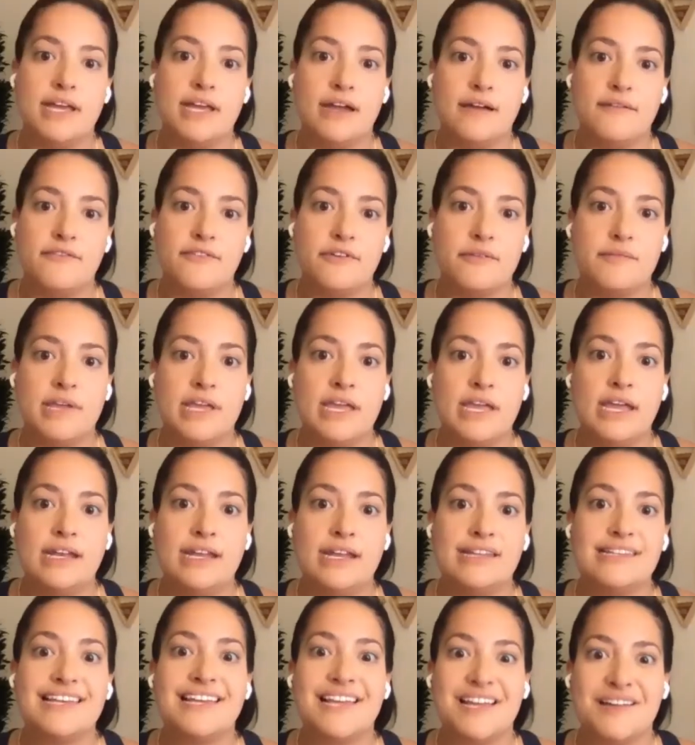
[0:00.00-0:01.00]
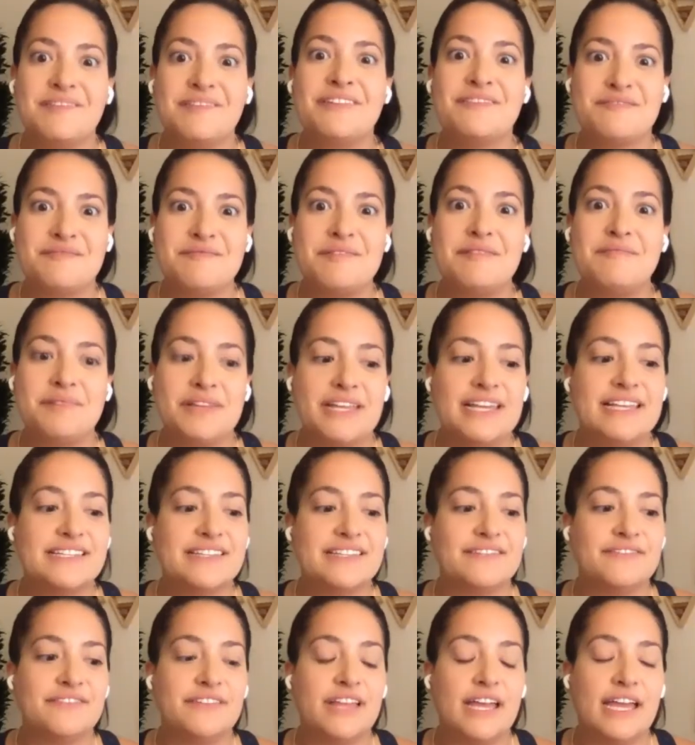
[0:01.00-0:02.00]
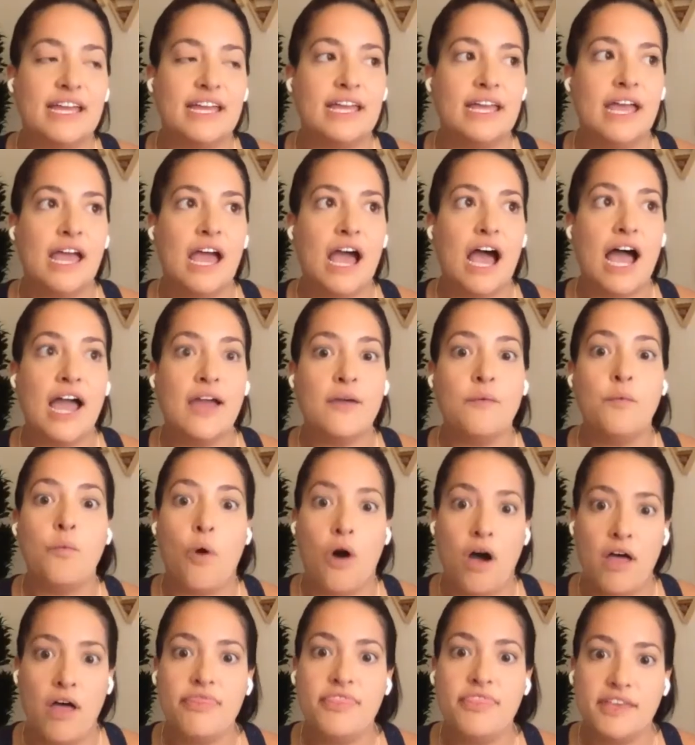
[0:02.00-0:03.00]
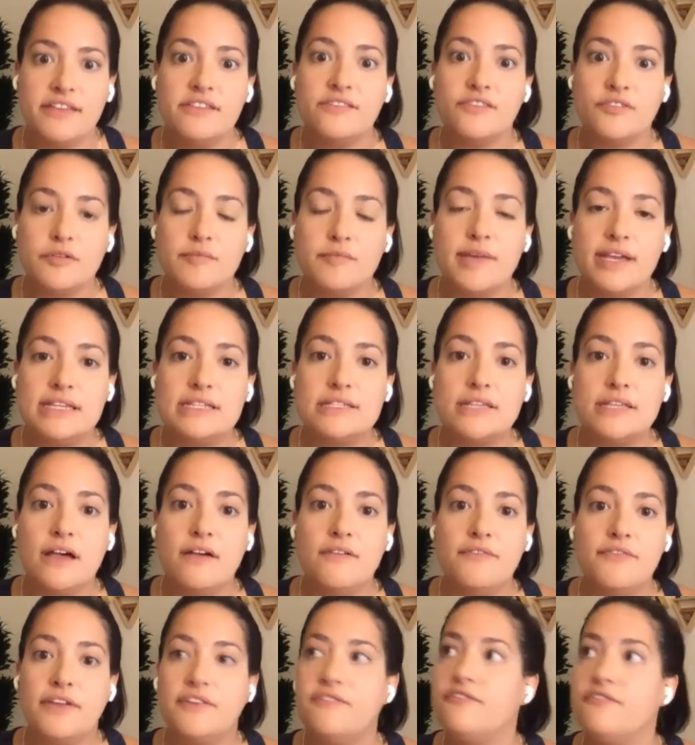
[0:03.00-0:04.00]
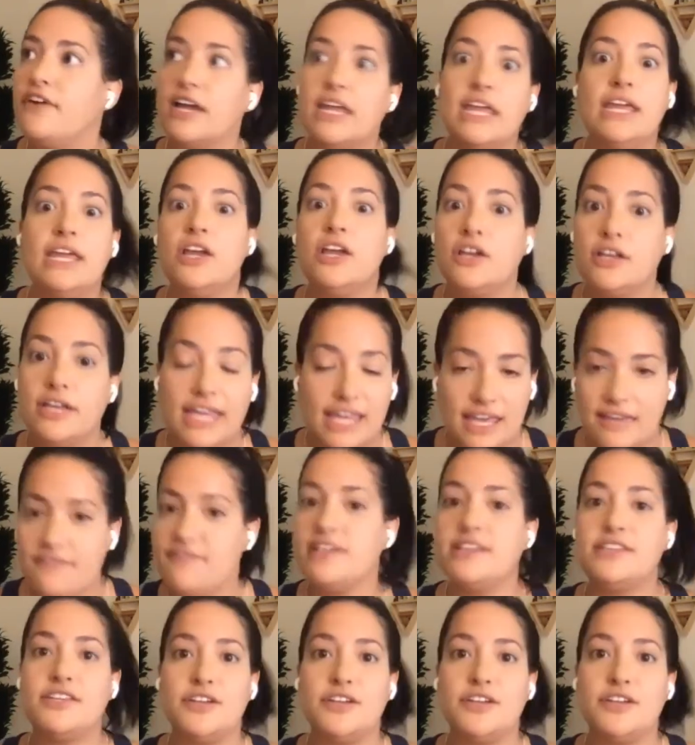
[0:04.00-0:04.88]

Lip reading: up for me? And is it coming from a place of like, I want this for myself? Then fucking give it to